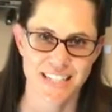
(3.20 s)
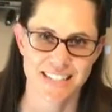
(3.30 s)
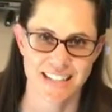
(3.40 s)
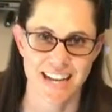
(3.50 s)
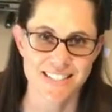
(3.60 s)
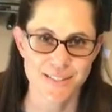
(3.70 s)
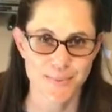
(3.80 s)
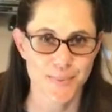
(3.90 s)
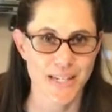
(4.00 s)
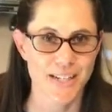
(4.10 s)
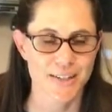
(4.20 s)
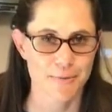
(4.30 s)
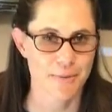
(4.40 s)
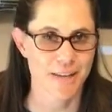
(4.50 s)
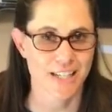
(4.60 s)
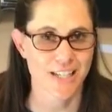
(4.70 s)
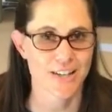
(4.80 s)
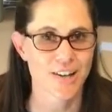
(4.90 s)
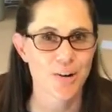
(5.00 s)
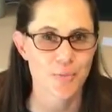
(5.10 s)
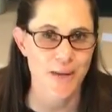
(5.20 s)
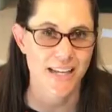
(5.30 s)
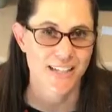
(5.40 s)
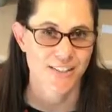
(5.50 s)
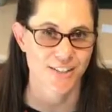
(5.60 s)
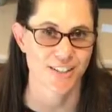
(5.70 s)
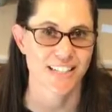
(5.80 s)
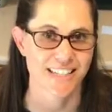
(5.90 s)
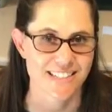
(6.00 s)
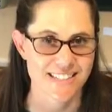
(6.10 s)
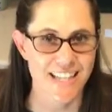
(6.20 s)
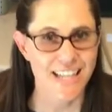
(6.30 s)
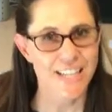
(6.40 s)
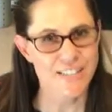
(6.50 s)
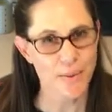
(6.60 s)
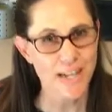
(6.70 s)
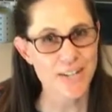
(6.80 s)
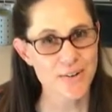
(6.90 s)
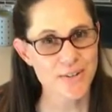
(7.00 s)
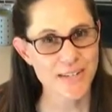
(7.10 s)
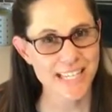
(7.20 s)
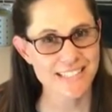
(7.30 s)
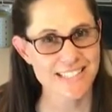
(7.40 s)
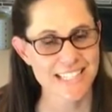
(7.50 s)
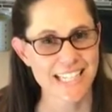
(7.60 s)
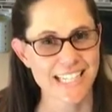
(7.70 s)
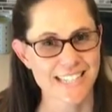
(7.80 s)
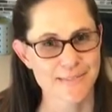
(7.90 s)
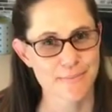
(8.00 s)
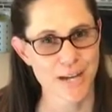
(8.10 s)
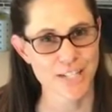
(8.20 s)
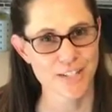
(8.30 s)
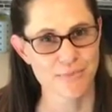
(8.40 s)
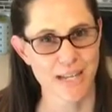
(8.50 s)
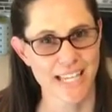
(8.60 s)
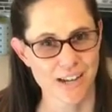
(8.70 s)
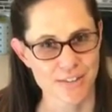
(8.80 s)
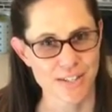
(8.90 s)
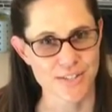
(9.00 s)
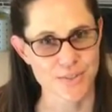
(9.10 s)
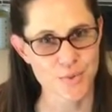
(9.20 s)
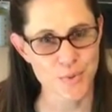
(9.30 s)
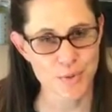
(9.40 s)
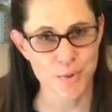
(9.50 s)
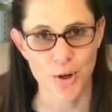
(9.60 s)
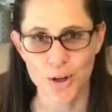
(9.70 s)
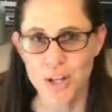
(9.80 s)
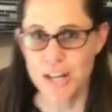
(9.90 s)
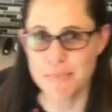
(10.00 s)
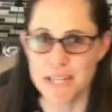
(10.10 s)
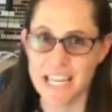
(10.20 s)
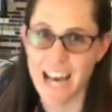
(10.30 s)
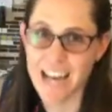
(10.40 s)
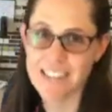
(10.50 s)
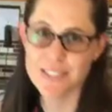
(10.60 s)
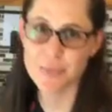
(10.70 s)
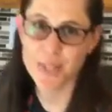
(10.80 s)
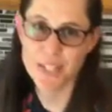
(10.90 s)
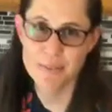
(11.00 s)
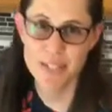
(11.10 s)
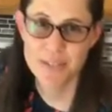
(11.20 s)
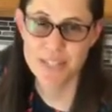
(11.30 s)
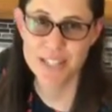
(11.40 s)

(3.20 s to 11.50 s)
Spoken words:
class, we are going to be making no-bake cookies. So I know you can't see as much of my counter as normal because we're going to be using